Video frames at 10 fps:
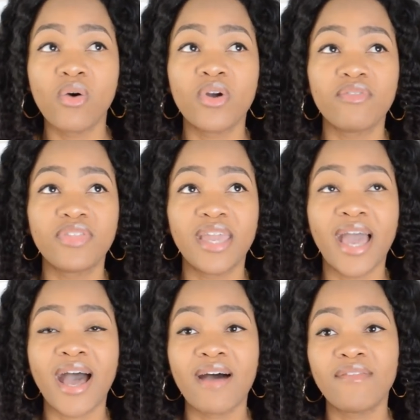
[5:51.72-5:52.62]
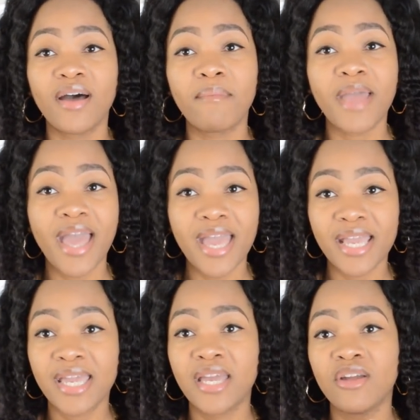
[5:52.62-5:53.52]
or if they have a peg
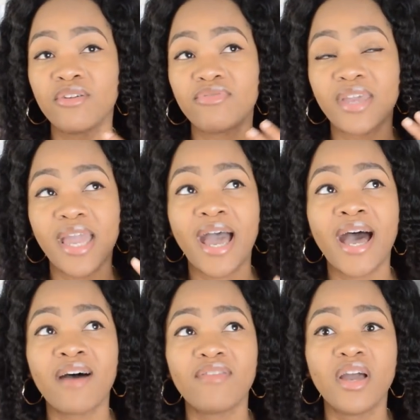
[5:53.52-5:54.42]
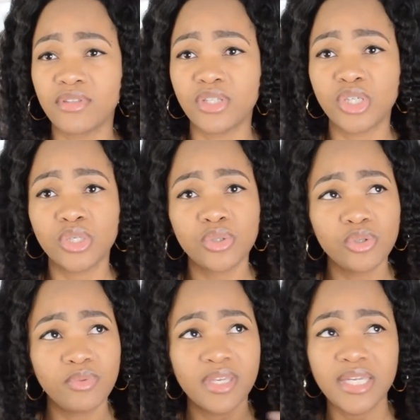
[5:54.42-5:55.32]
in or if they have the
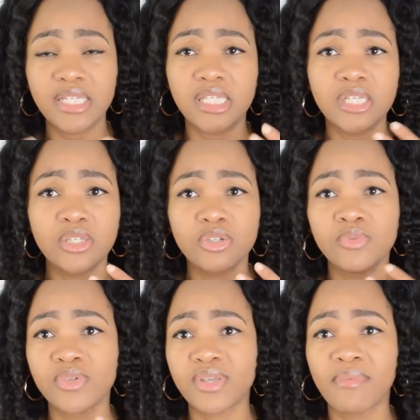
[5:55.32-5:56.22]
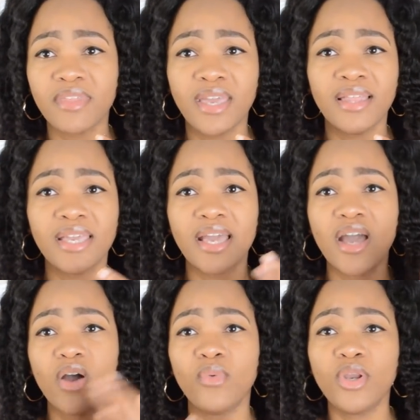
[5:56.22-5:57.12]
tube the et tube or something like
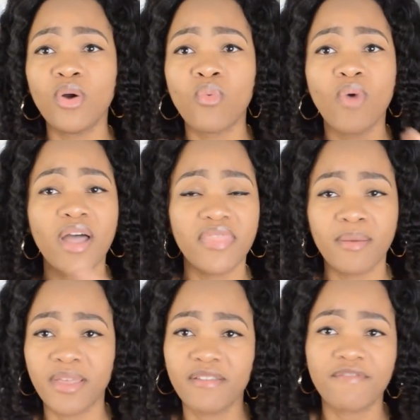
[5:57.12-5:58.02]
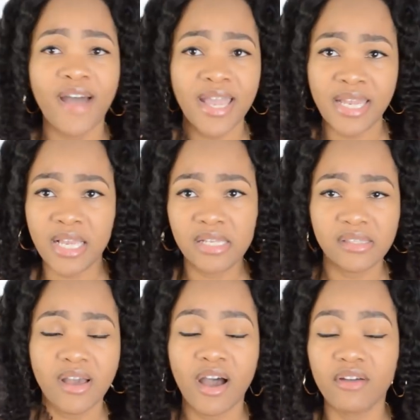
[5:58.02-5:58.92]
we don't want them like fighting
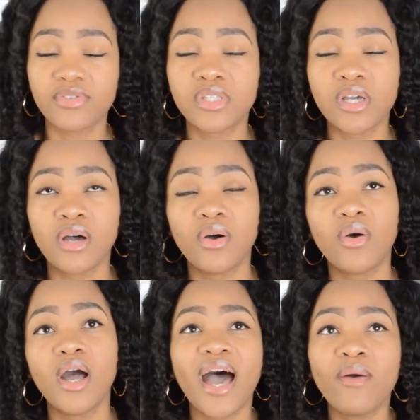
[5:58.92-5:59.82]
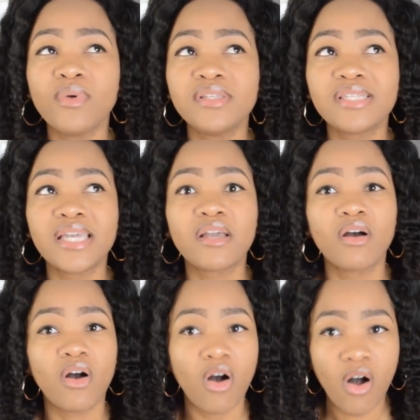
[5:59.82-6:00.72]
us off so that was like
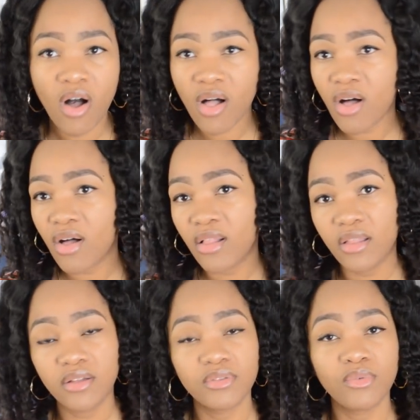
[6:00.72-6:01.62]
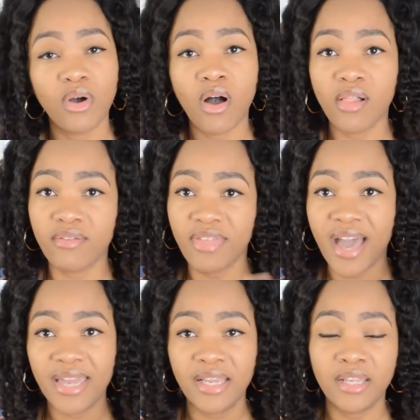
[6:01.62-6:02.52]
all all of
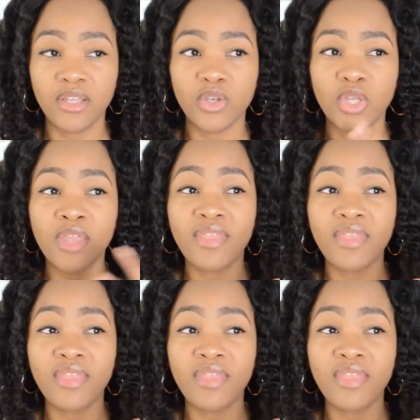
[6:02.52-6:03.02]
that and in